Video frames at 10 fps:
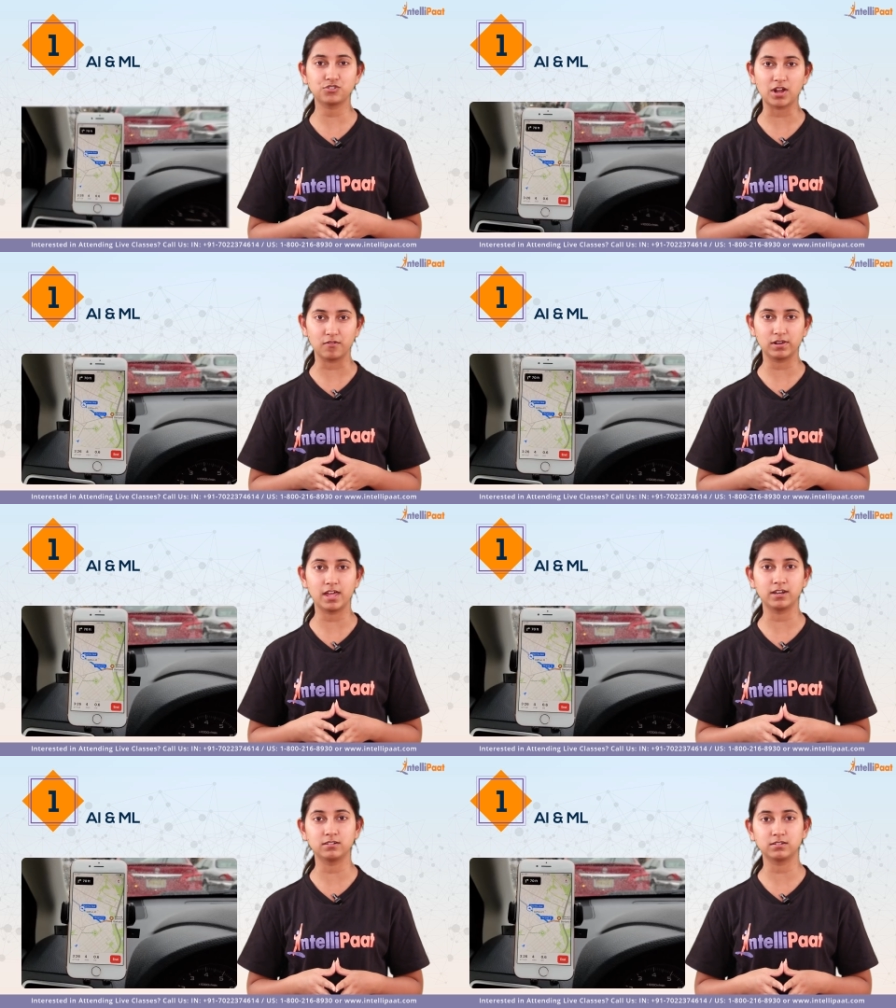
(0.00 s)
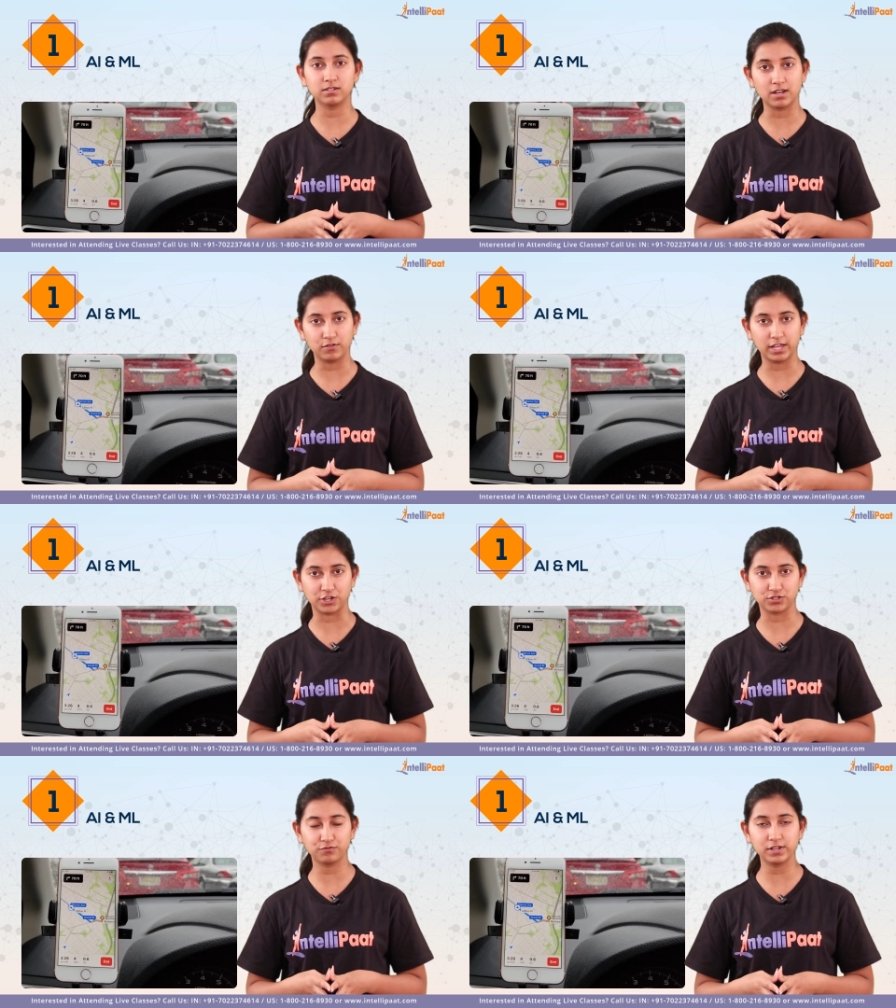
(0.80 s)
in travel and
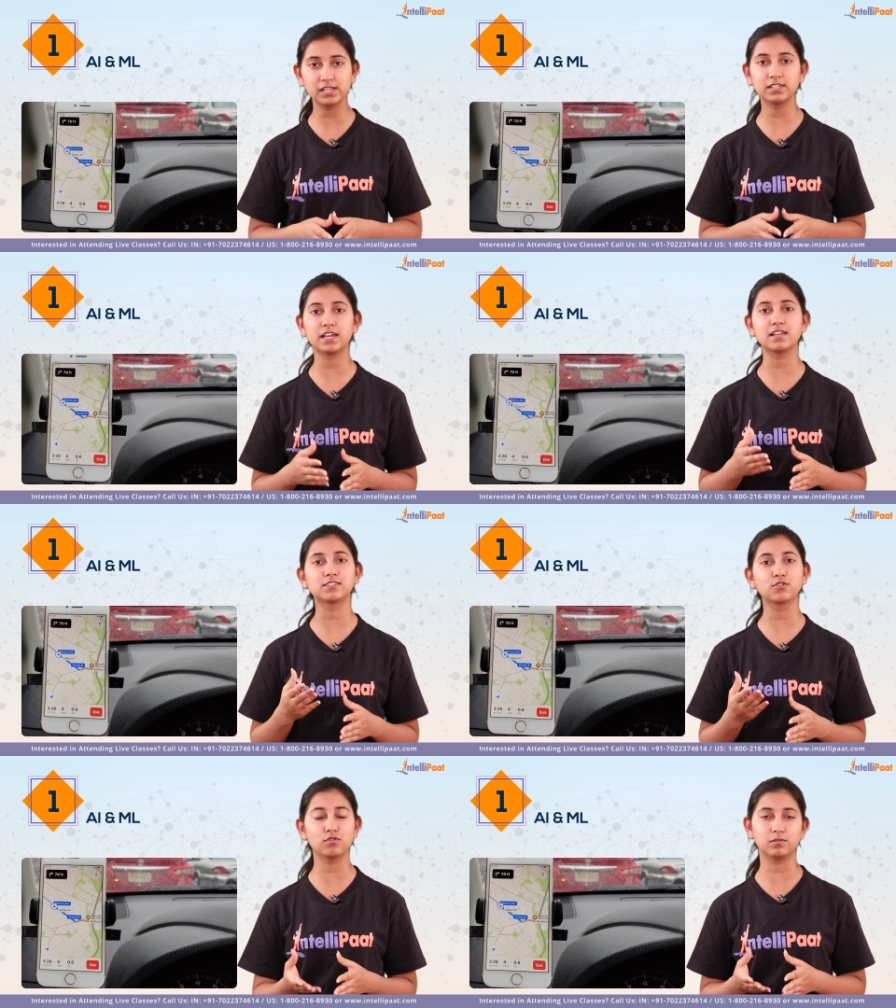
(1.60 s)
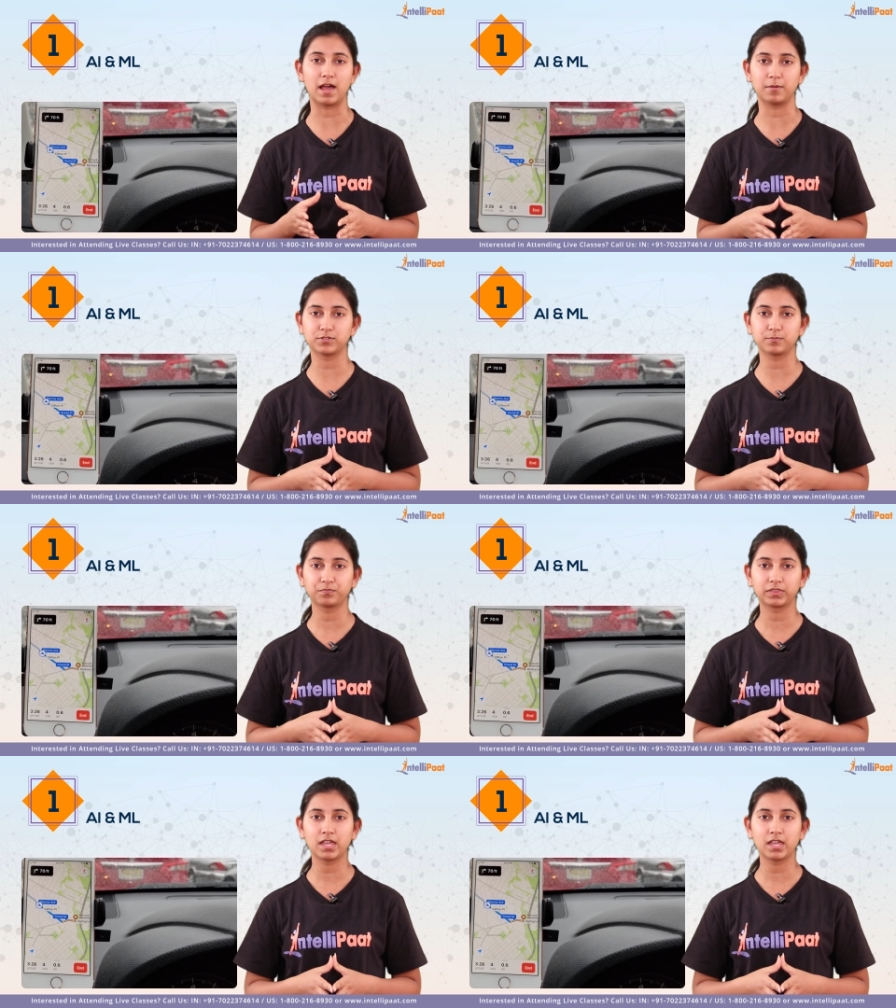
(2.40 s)
navigation field is Google Maps.